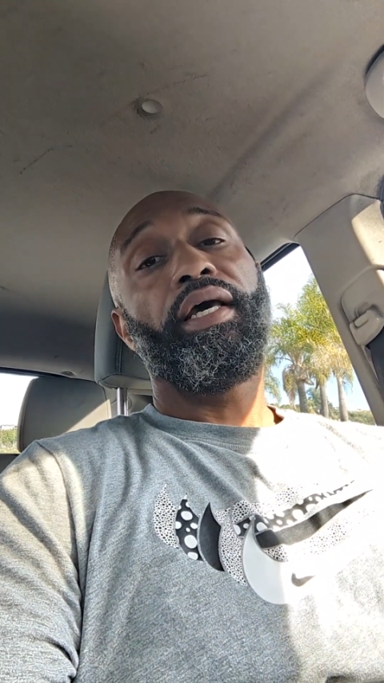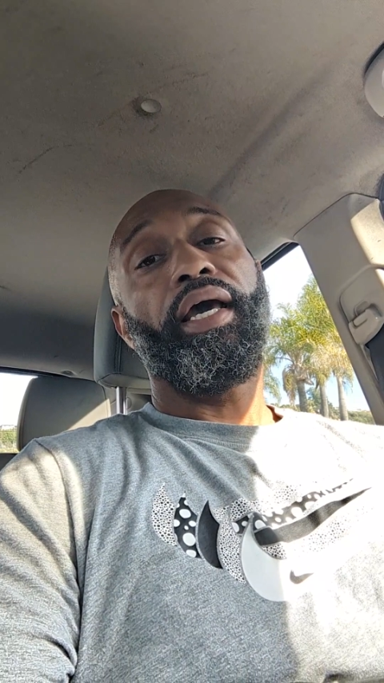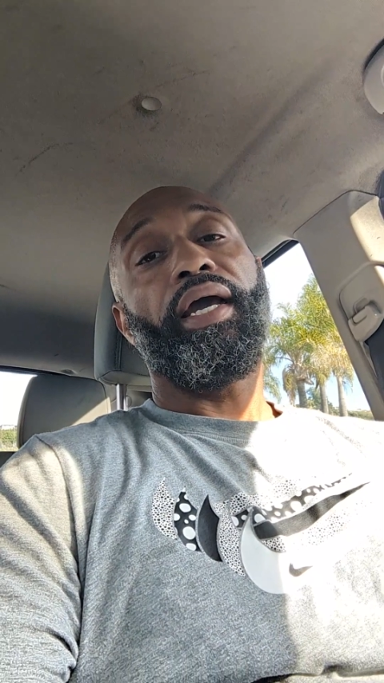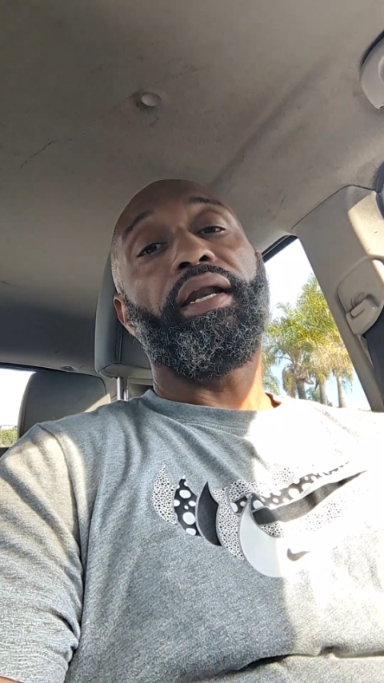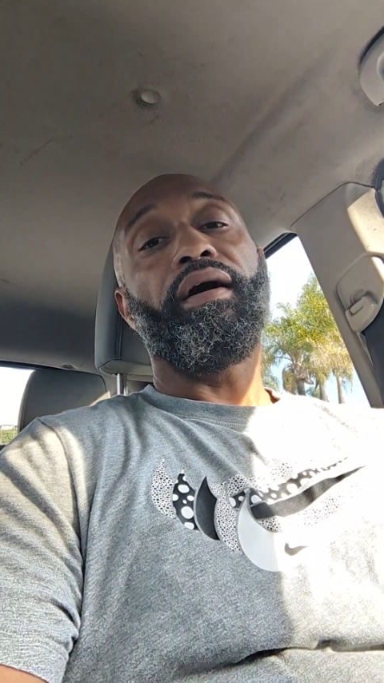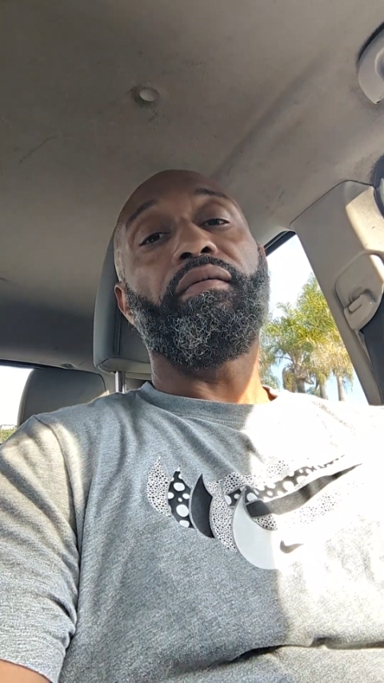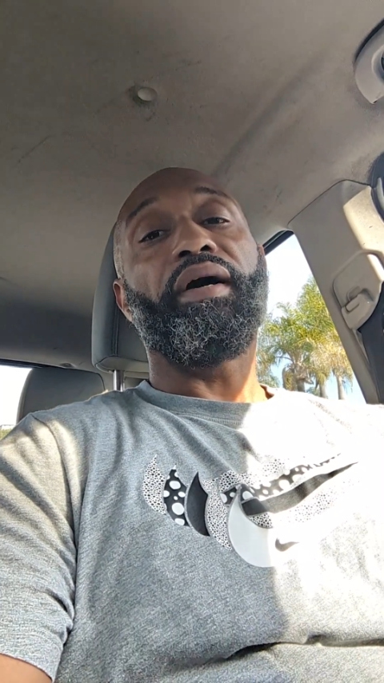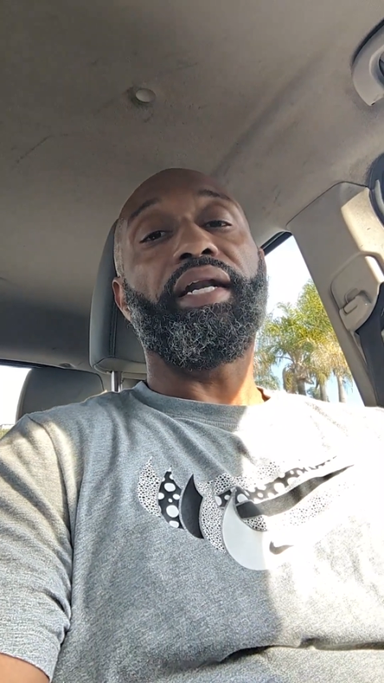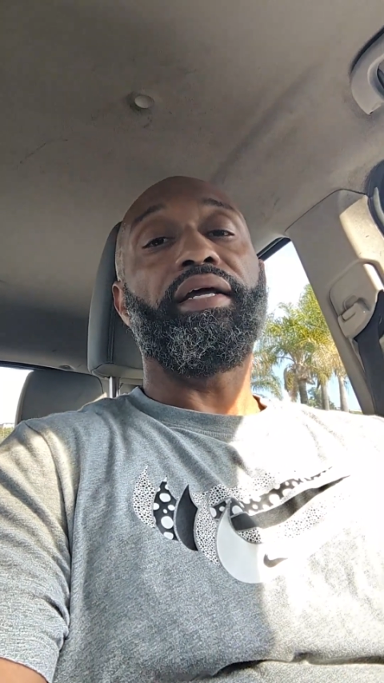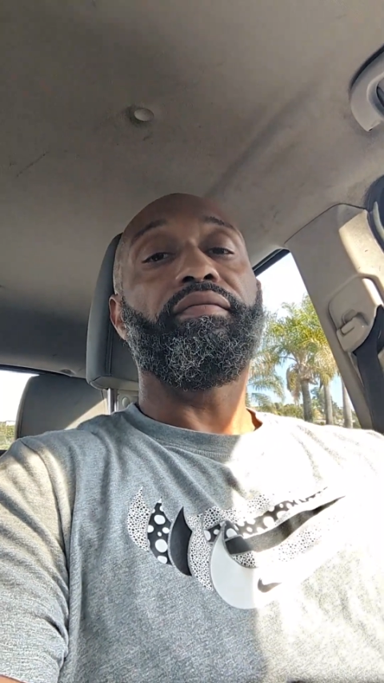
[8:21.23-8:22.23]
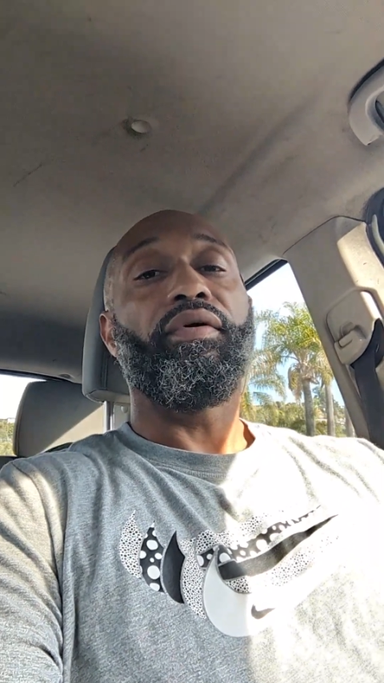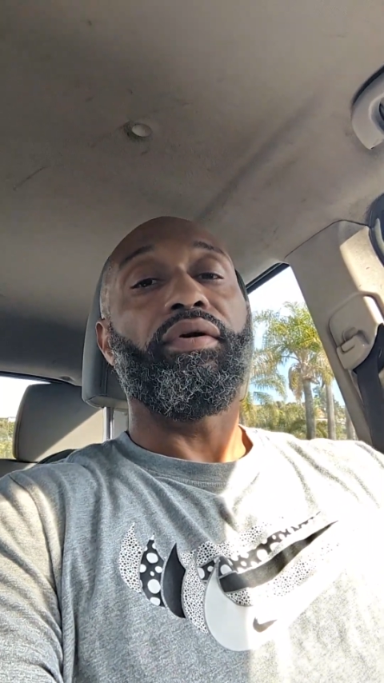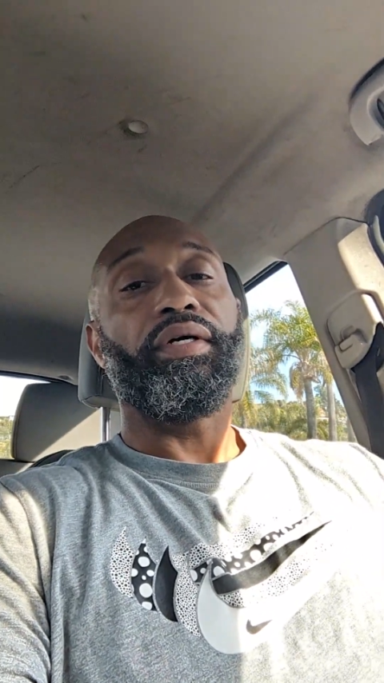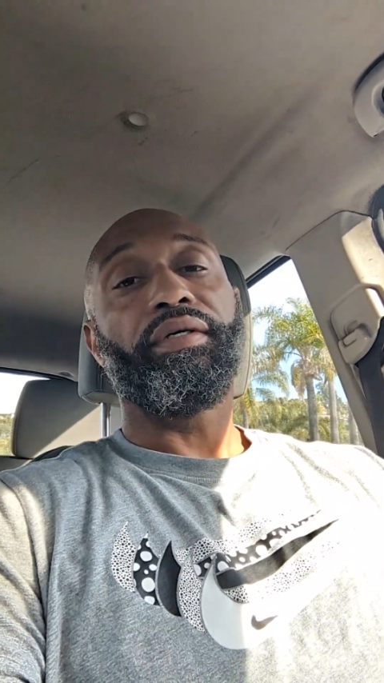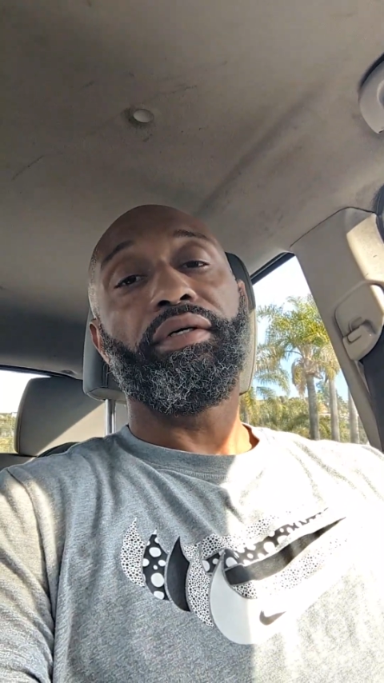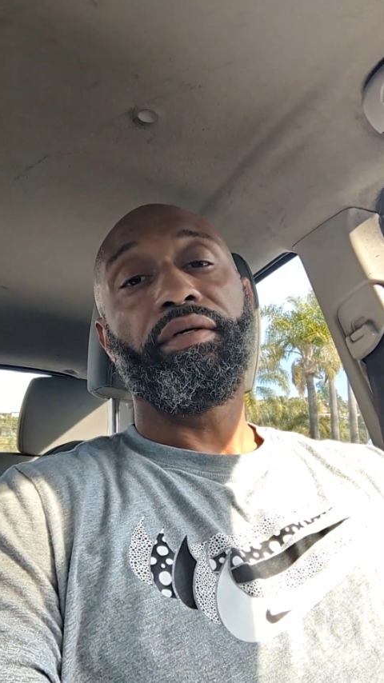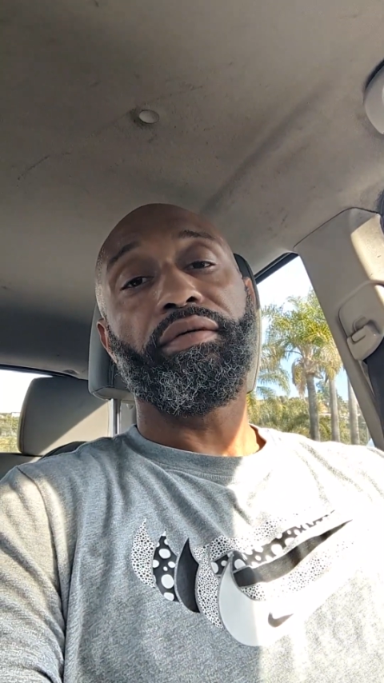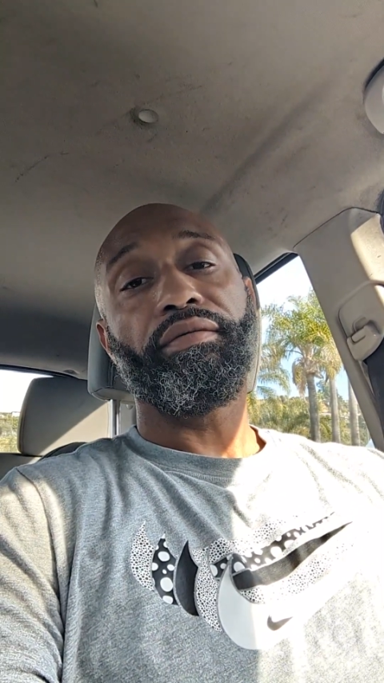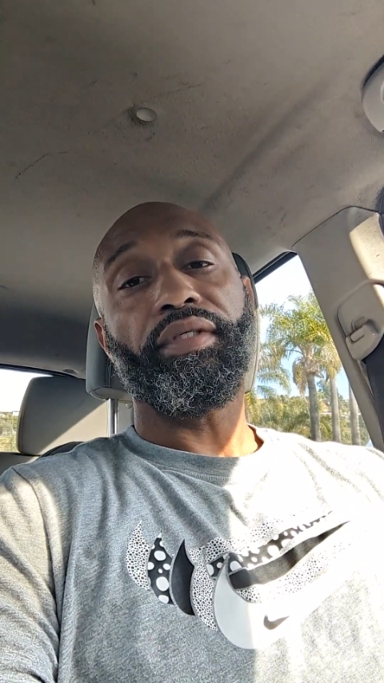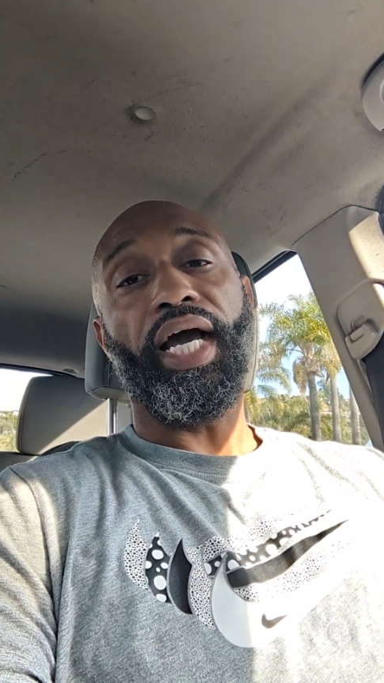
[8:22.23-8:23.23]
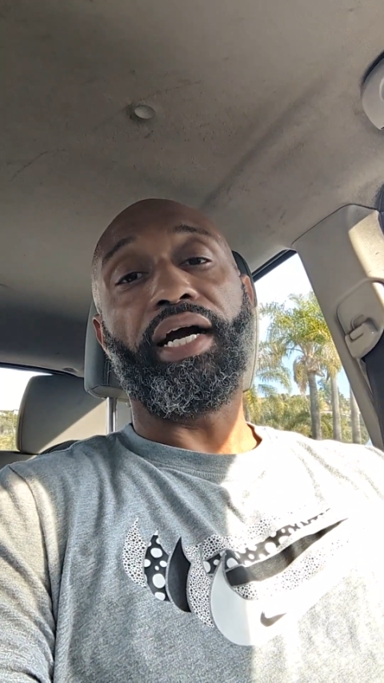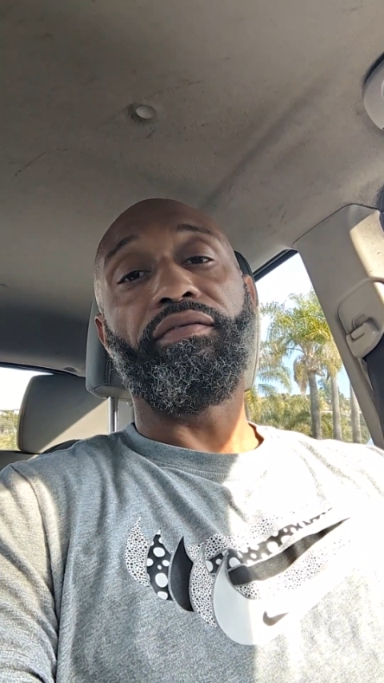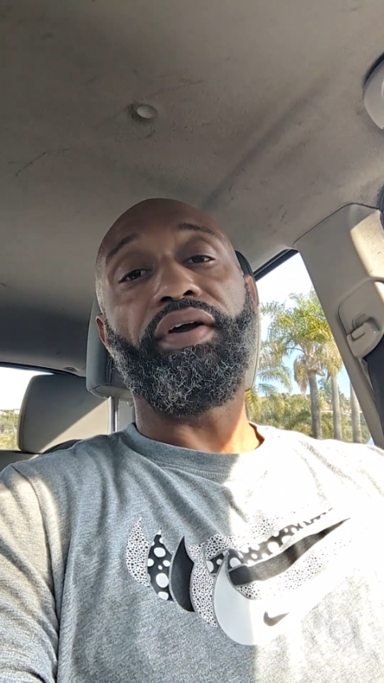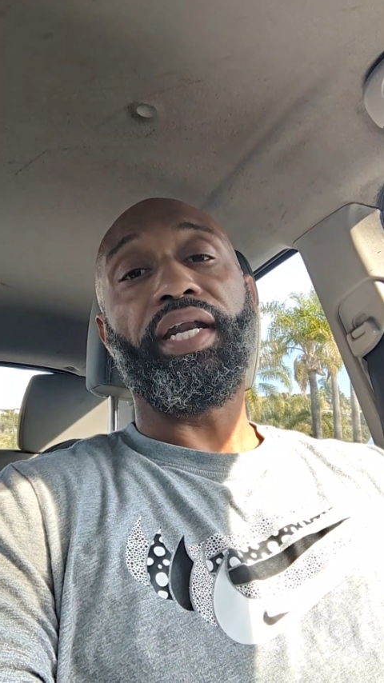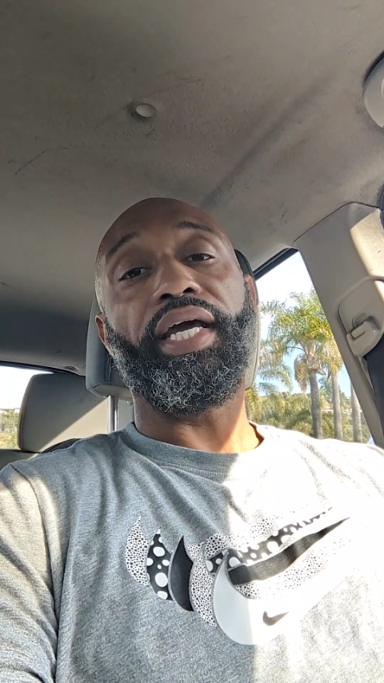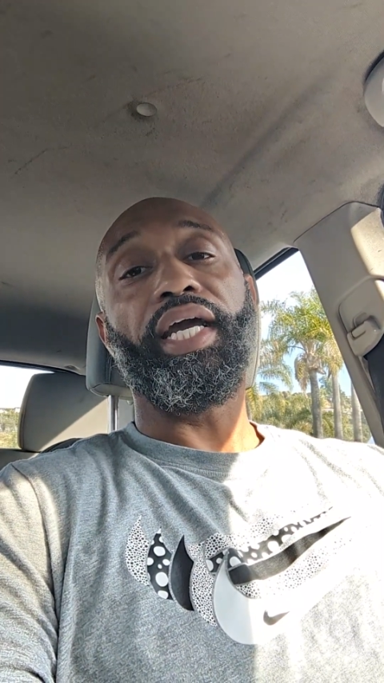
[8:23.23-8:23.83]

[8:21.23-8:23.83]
and um, I didn't want to aggravate it